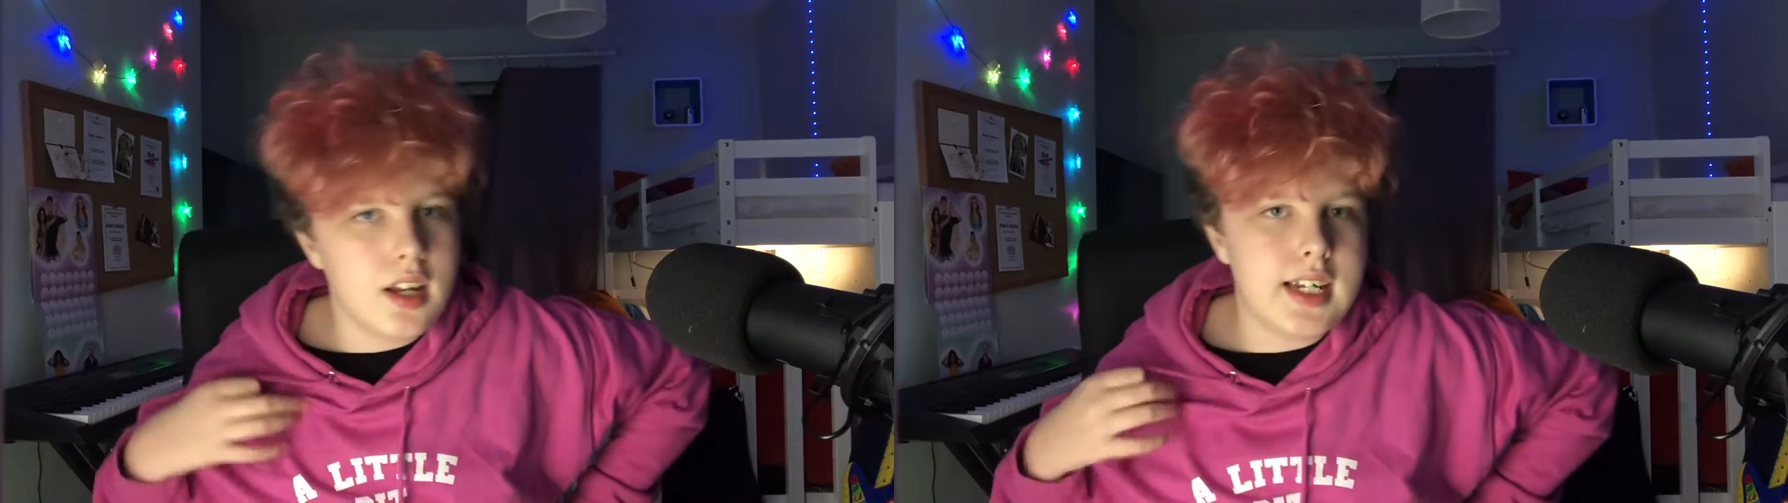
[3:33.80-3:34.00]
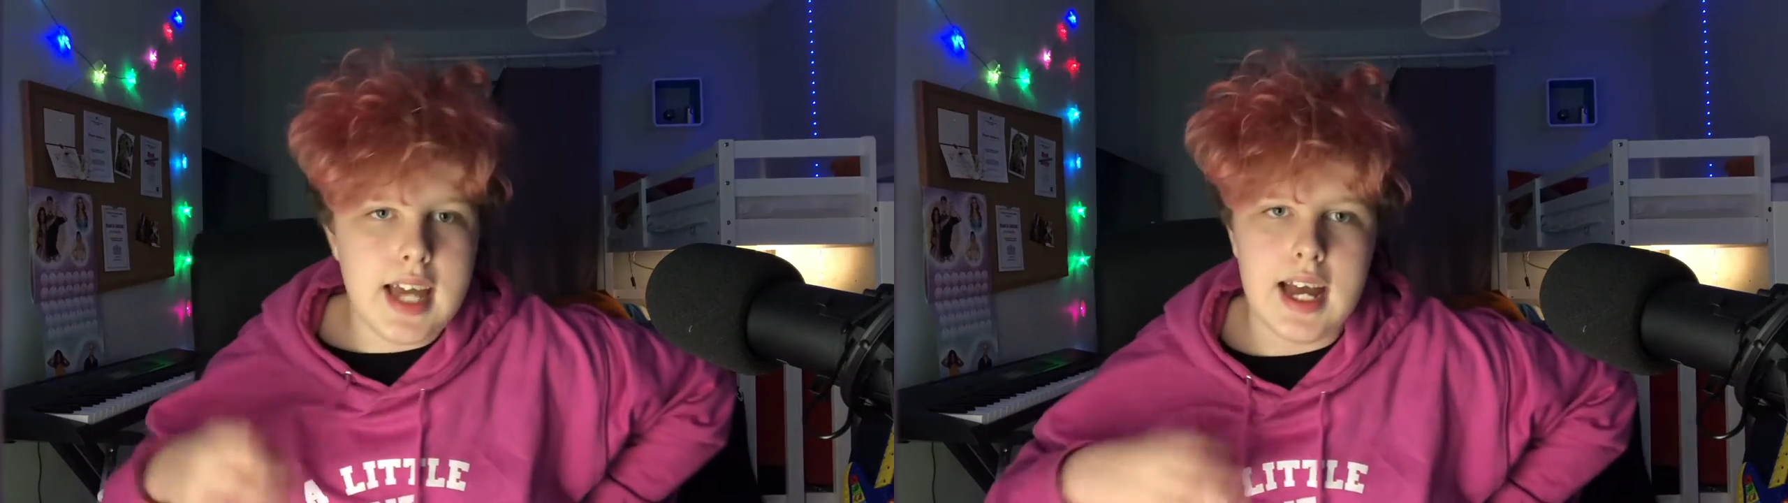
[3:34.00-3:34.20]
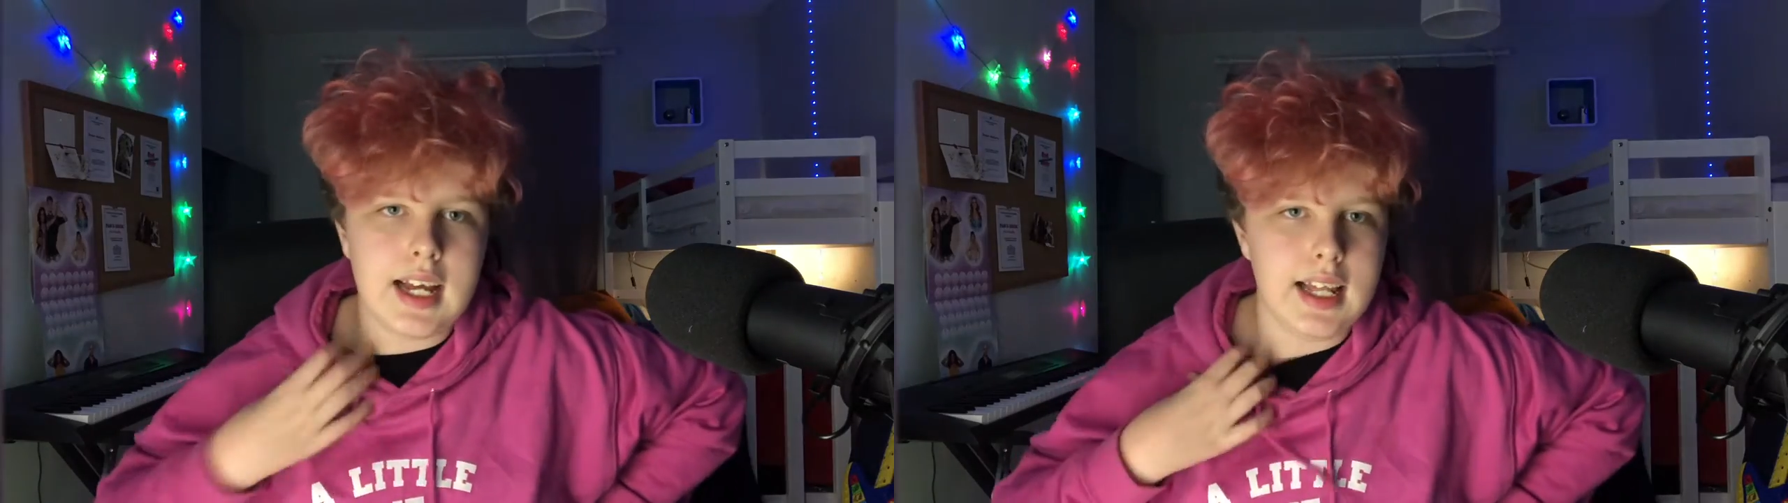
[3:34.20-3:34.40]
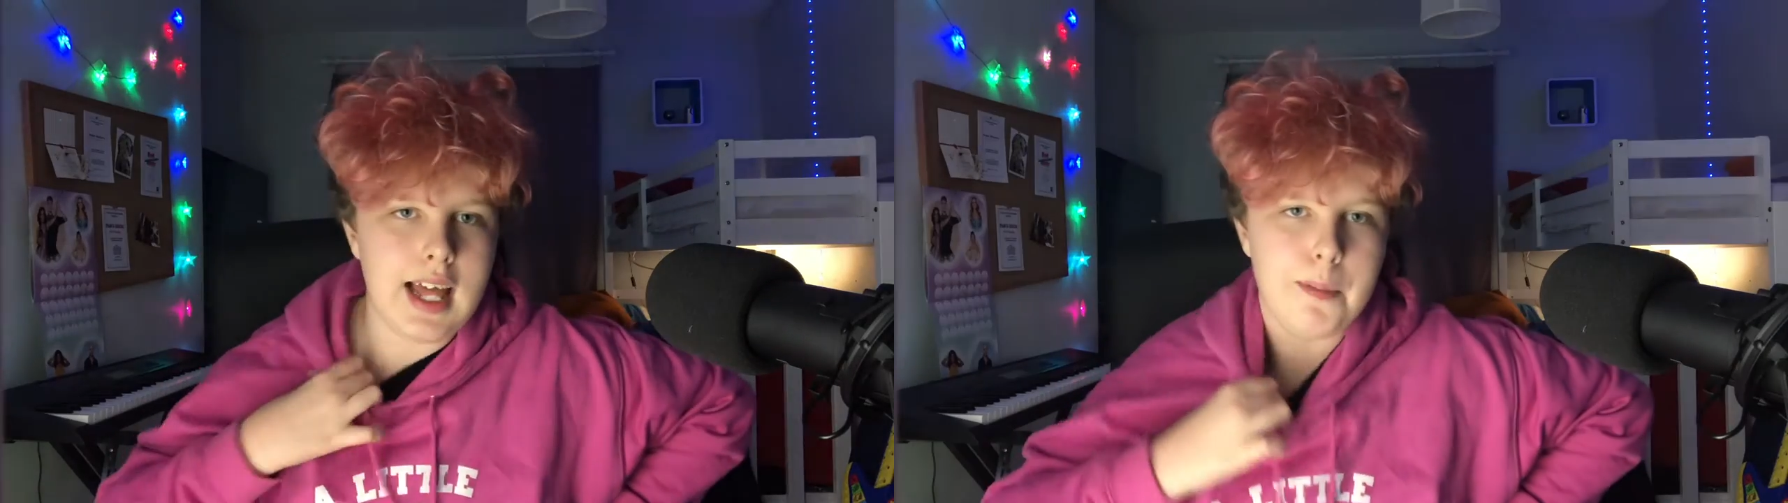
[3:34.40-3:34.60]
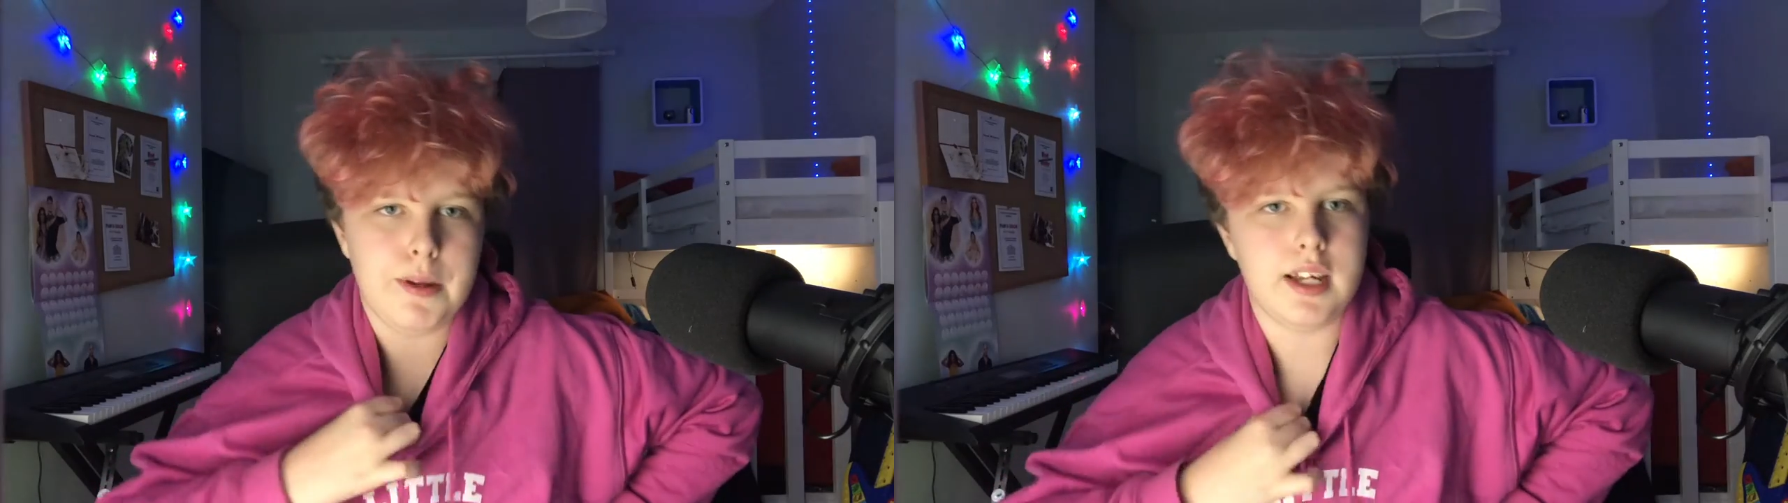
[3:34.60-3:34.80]
get
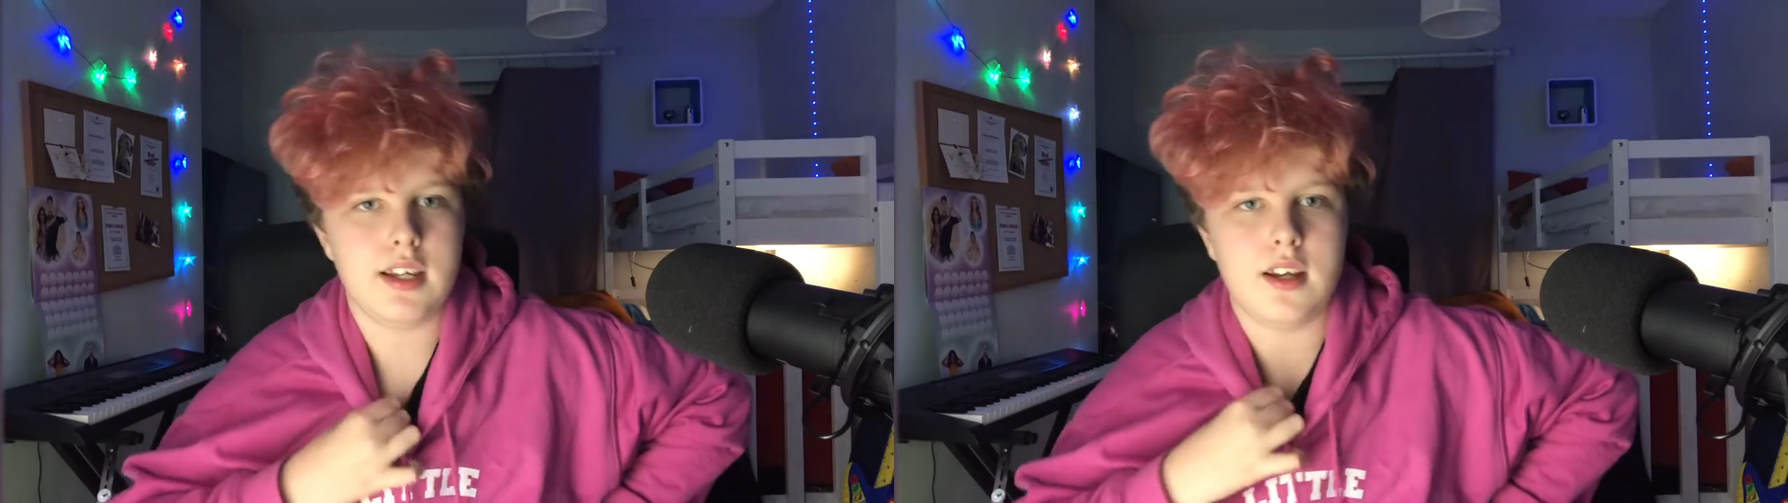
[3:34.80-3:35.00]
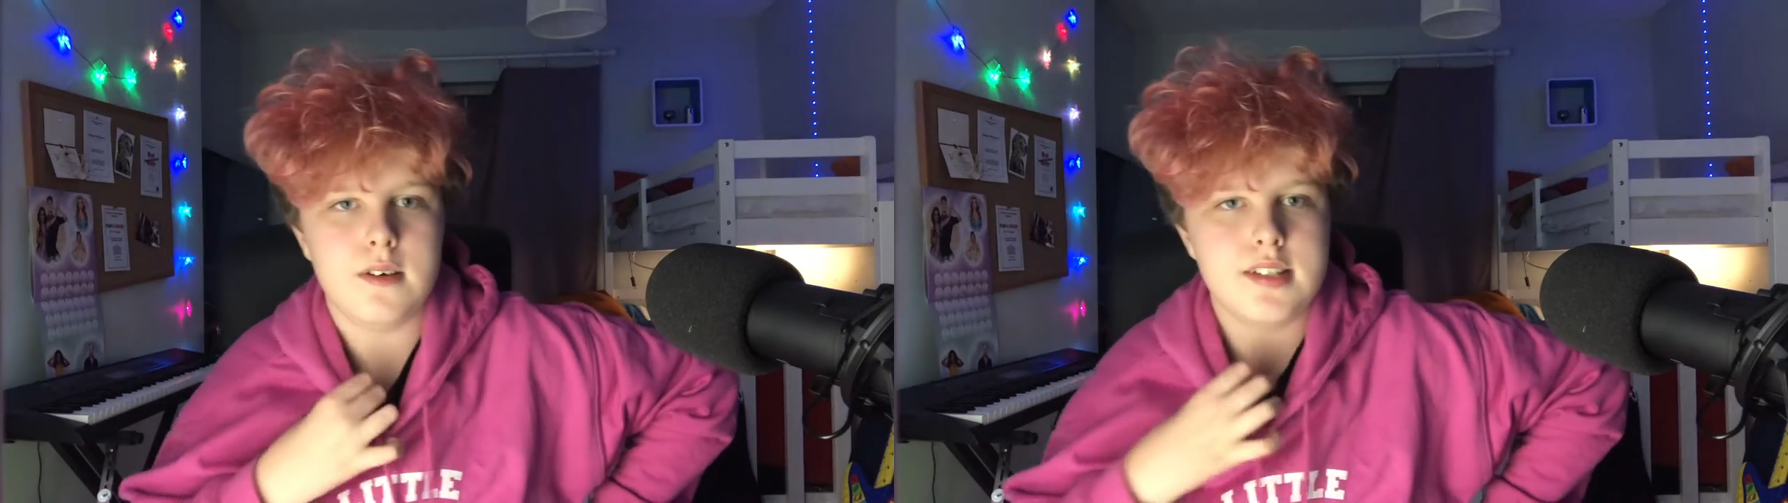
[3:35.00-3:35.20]
clapping, you know,